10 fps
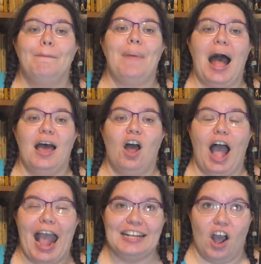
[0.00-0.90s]
but
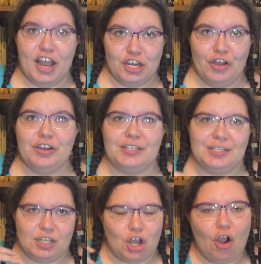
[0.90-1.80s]
I
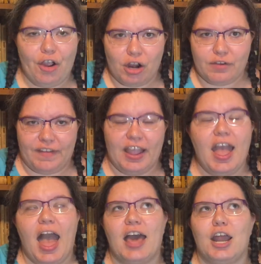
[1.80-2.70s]
noticed the choreography
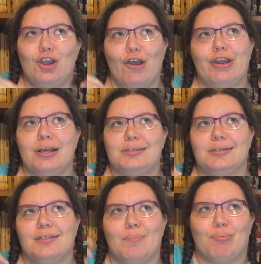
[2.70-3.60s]
and I
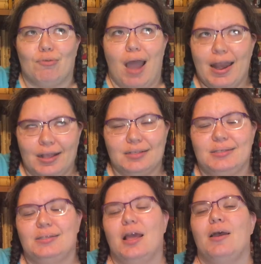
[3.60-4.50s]
noticed the
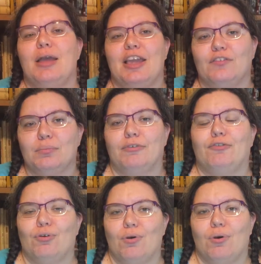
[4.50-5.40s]
brightness even
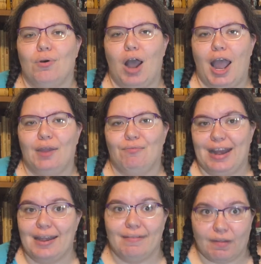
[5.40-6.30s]
before I
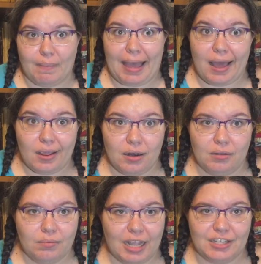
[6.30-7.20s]
read anything about it.
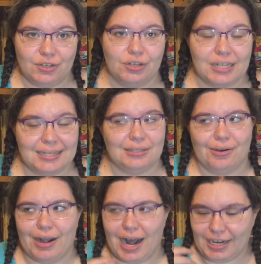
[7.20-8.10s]
Like as soon as I
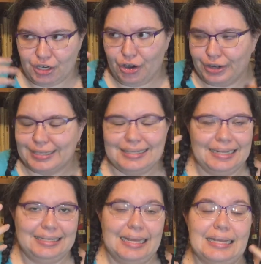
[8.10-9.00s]
saw it, I noticed
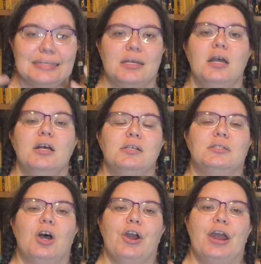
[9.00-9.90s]
these things.
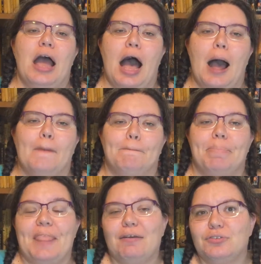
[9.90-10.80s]
So
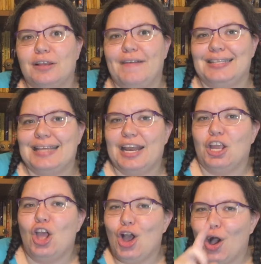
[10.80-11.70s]
that was really
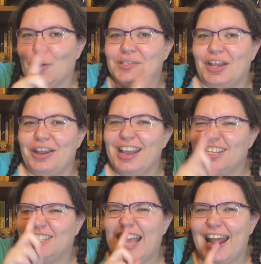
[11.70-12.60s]
fascinating. Also,
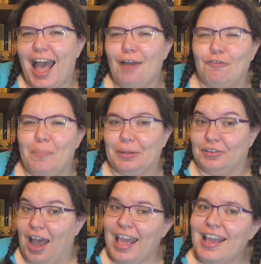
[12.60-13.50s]
shout out for Bill
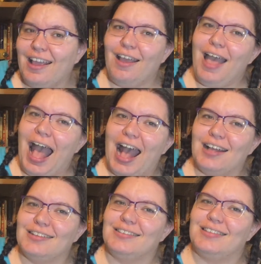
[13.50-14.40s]
Nighy
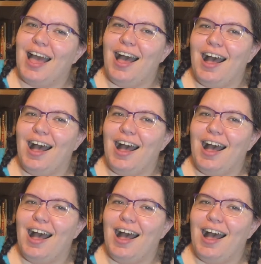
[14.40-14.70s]
as